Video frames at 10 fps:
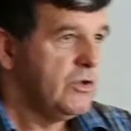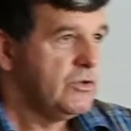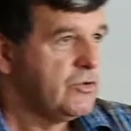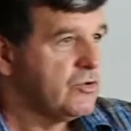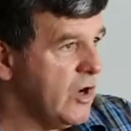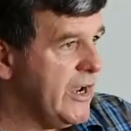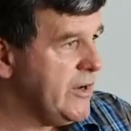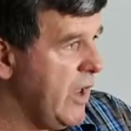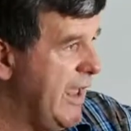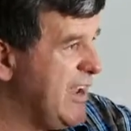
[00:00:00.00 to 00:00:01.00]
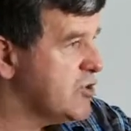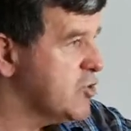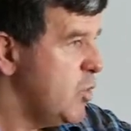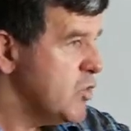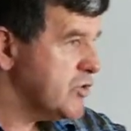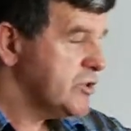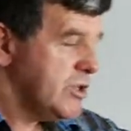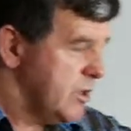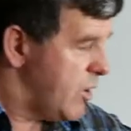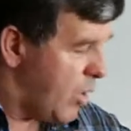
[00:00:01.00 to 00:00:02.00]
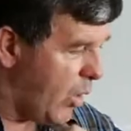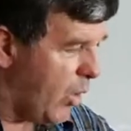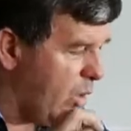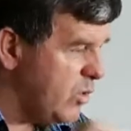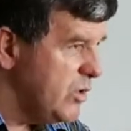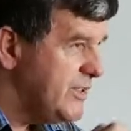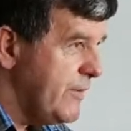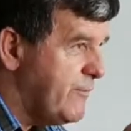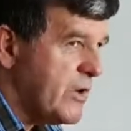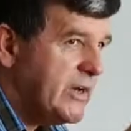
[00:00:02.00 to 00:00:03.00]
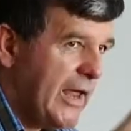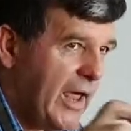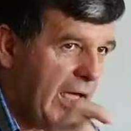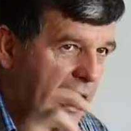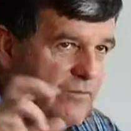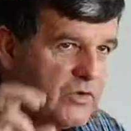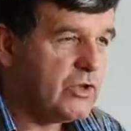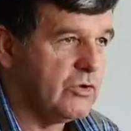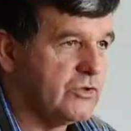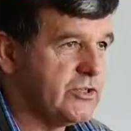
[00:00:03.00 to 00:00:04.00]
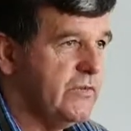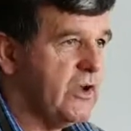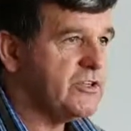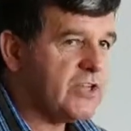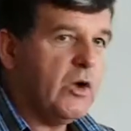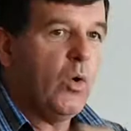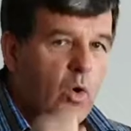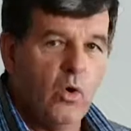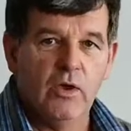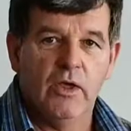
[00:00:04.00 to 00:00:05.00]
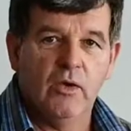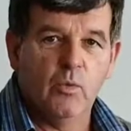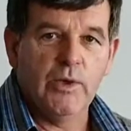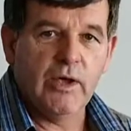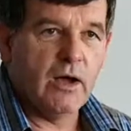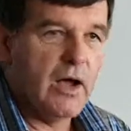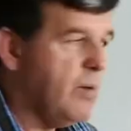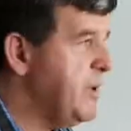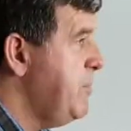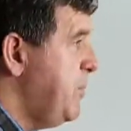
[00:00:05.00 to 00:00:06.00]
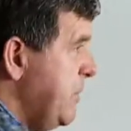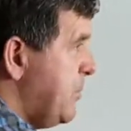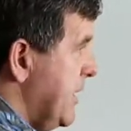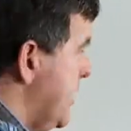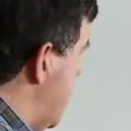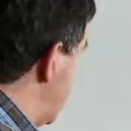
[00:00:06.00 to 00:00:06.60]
to try and exhaust all different avenues. And if I say all, we are how many people here, and